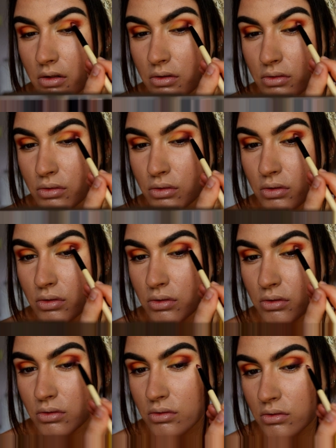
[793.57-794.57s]
Ooh.
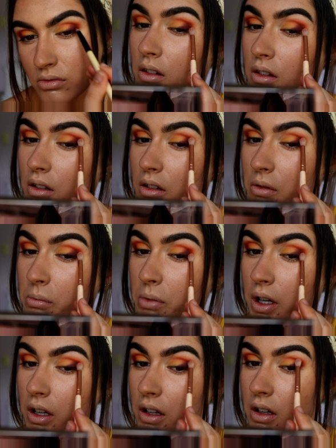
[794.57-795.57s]

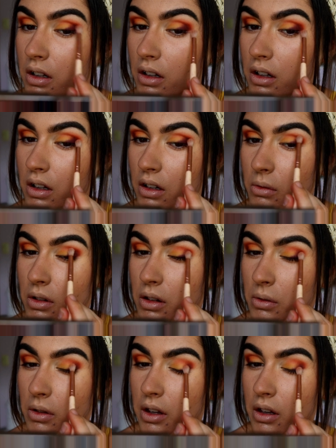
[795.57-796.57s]
Back in again with
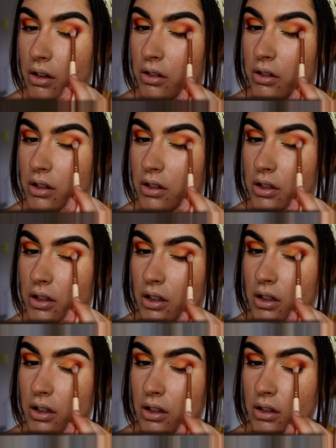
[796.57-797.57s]
some of that orange
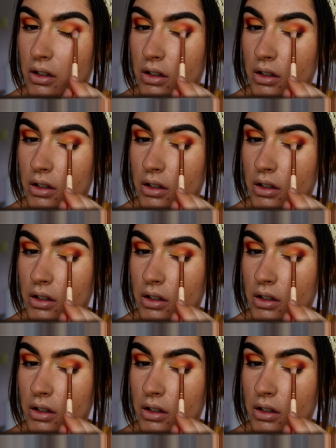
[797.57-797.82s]
shade.